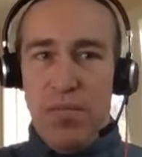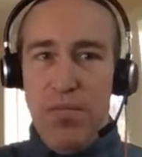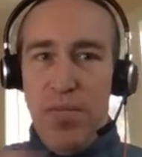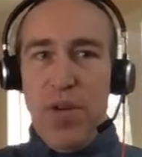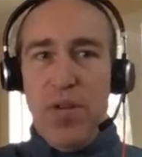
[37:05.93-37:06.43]

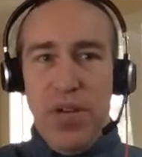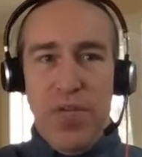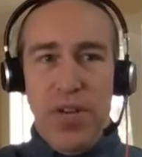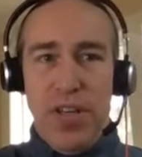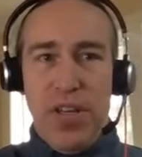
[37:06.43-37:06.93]
mirrored
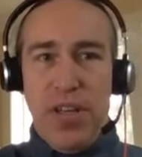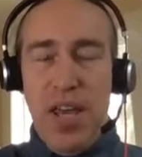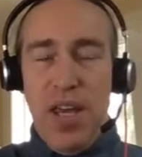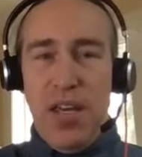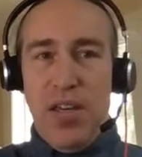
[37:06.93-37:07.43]
over to
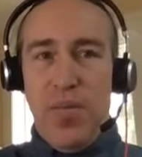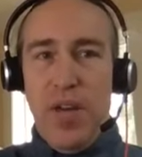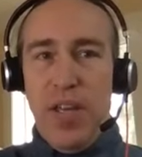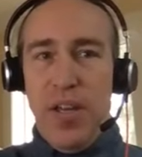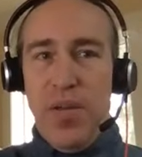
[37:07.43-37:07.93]

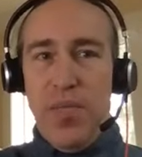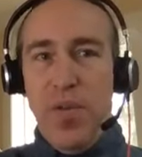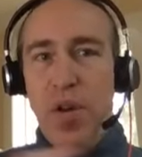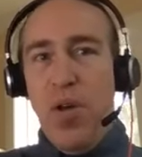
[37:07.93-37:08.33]
kubeadm.